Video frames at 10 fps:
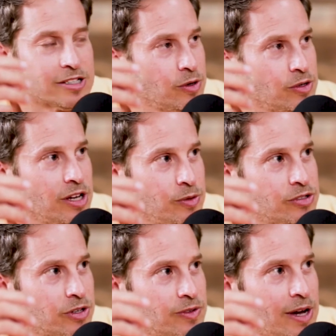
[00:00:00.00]
so
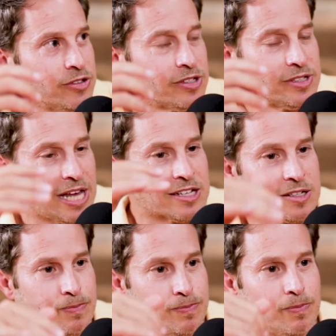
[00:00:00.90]

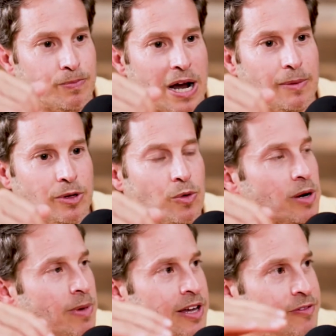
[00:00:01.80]
that's probably one
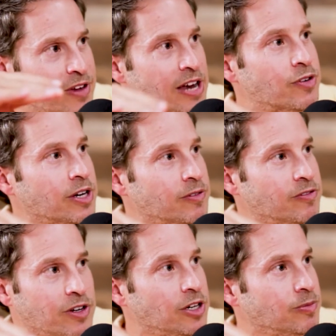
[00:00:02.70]
of my favorite
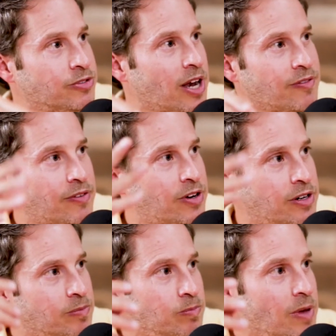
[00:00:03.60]
films that I've
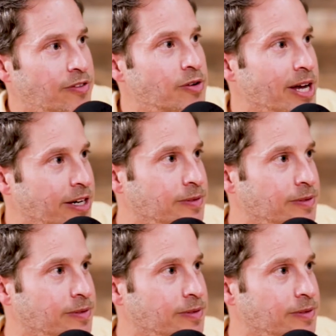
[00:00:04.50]
ever made.